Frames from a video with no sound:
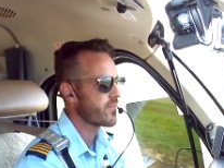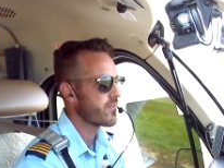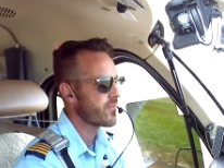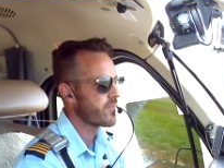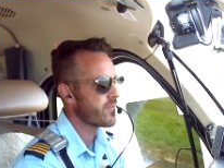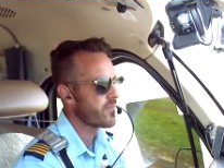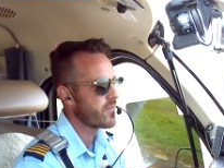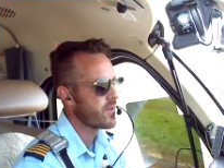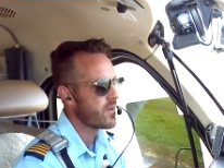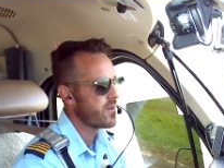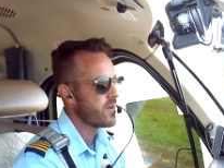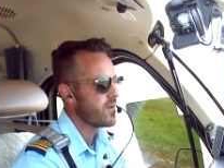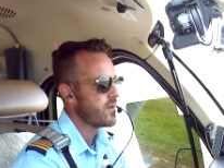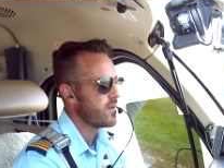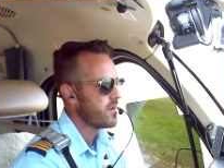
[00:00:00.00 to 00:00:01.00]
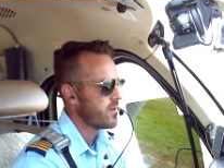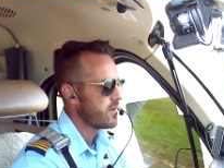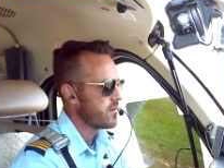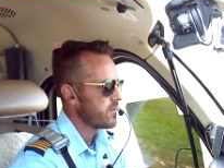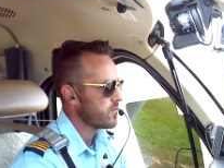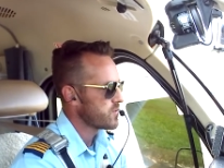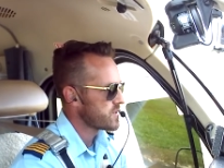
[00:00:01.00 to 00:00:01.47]
clear for takeoff.
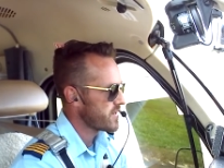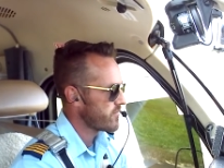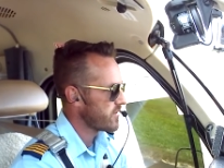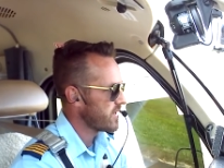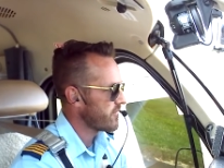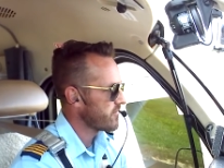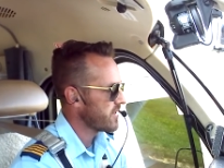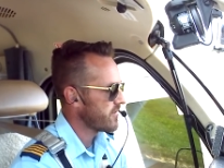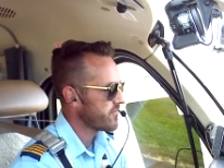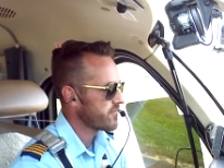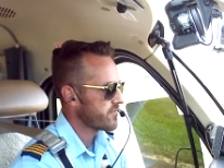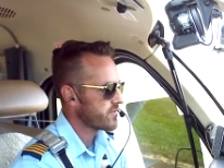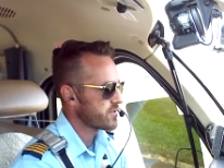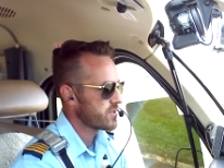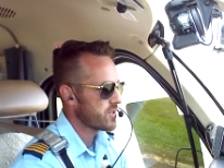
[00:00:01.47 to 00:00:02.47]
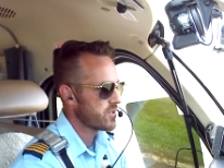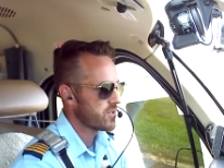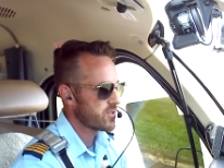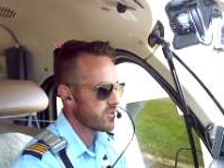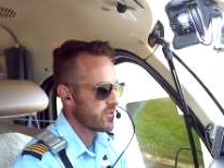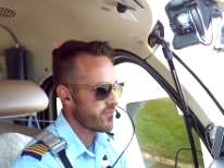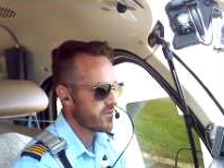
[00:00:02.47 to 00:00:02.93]
17 left, left
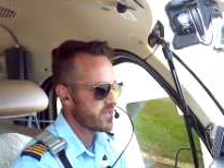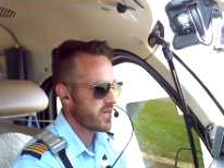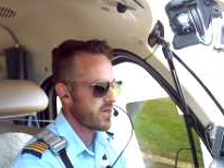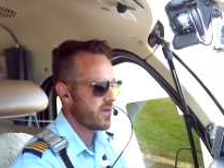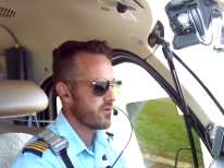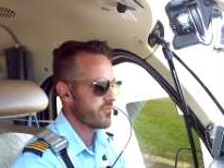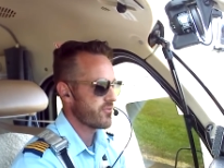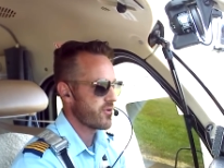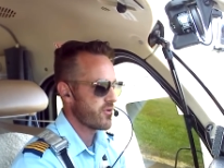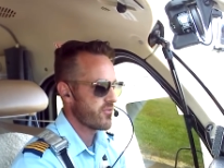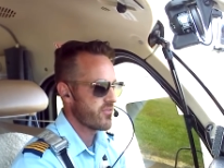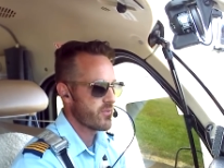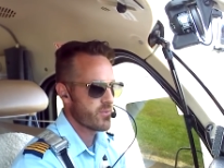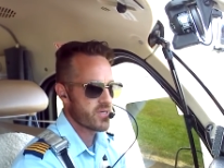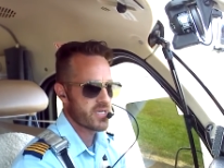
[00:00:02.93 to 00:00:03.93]
turn, clear for takeoff. Nose for